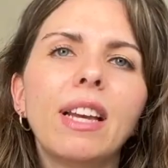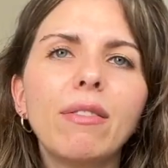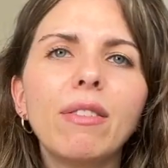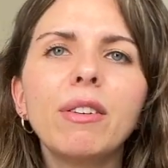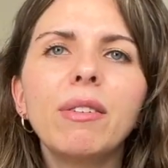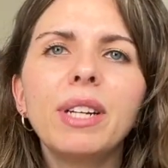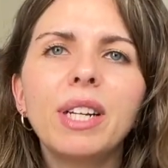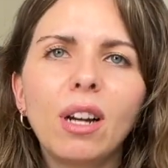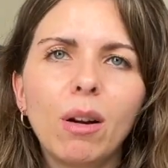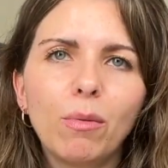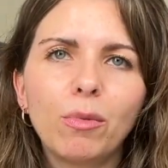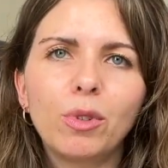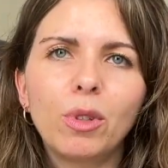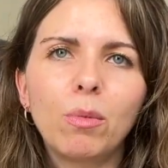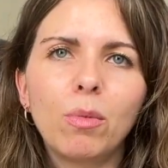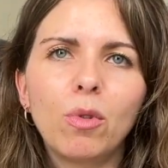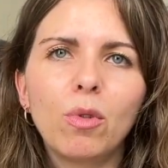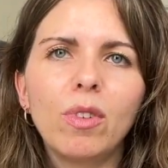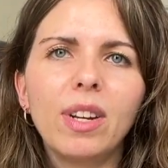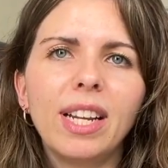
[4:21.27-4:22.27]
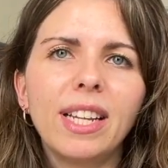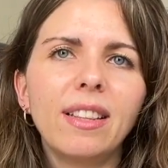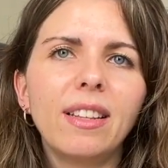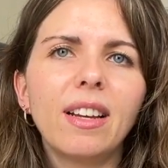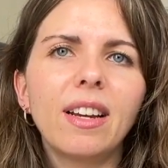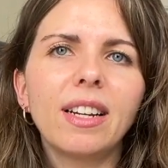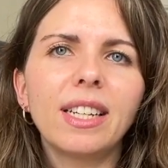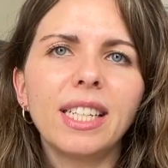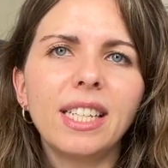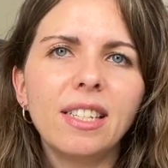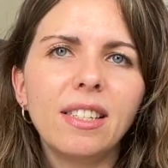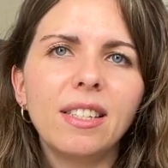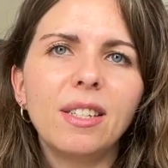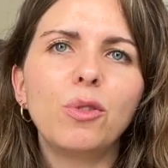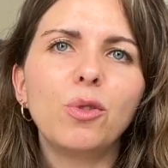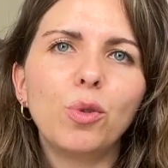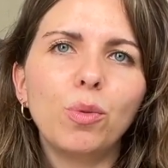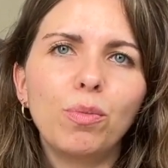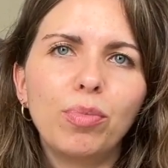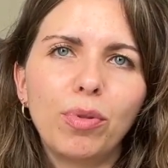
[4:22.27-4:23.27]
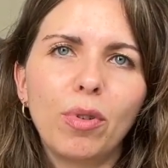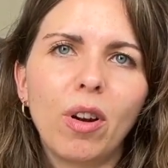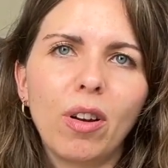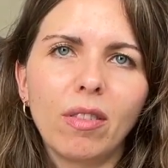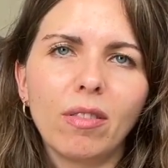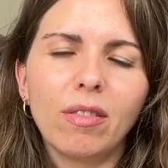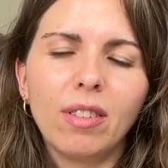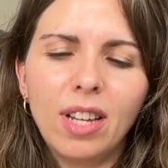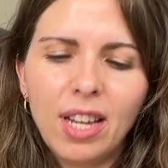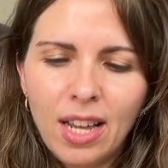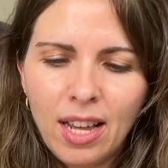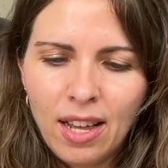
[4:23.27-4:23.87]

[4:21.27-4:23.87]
very comfortable and they are easy to put on.